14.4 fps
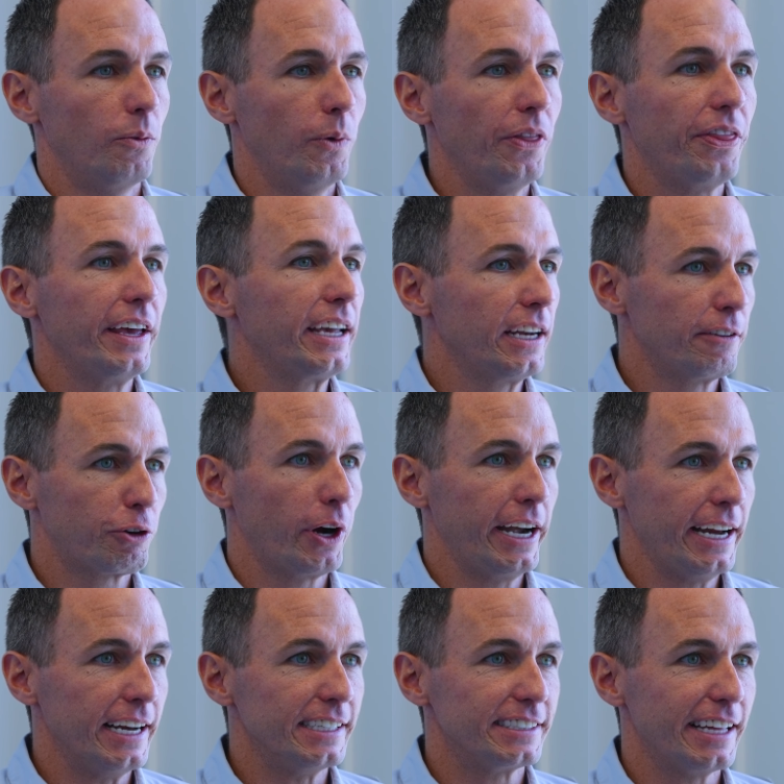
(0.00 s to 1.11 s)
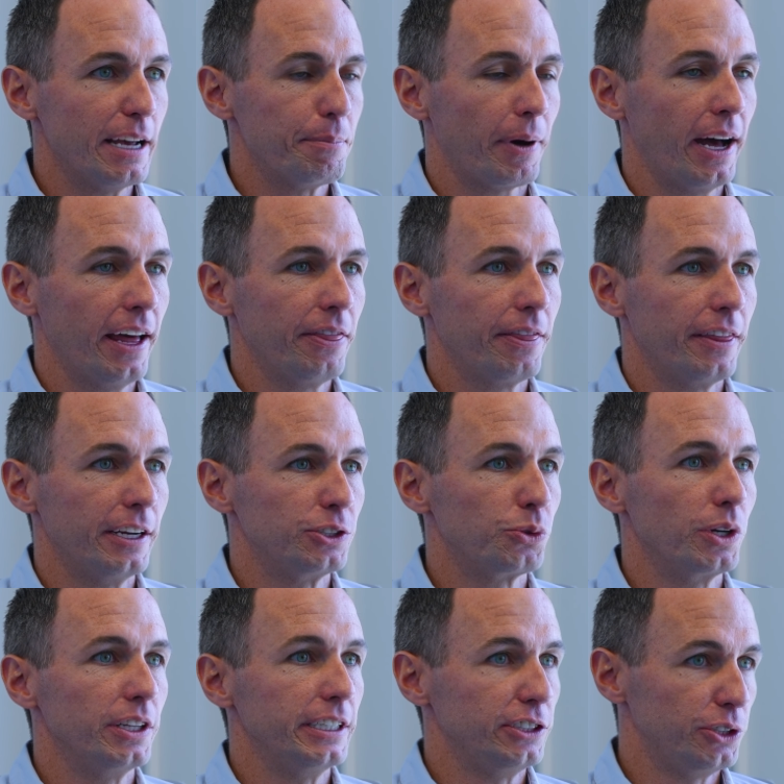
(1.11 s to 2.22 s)
When thinking of creating an estate plan, there's
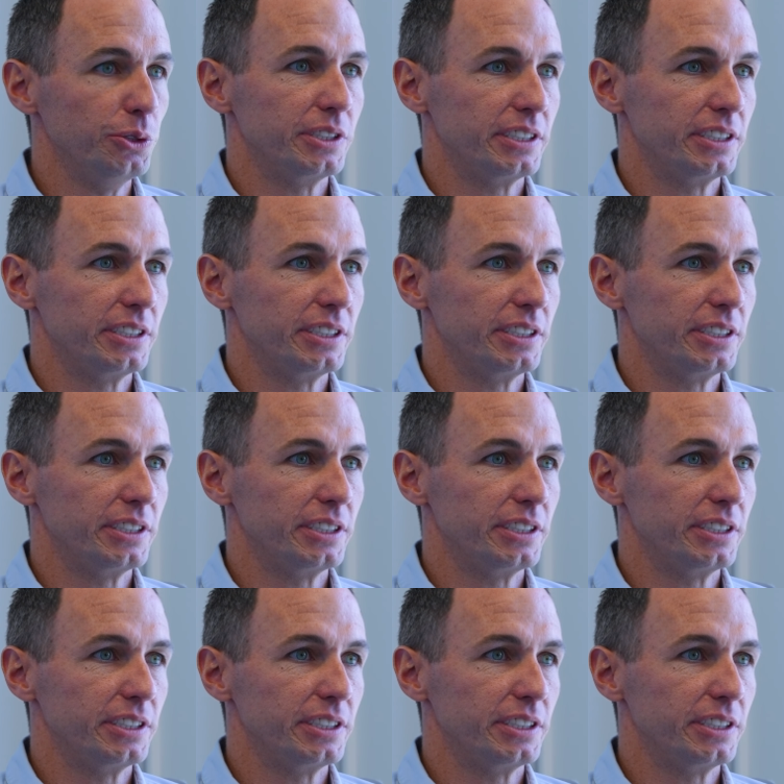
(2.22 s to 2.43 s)
really two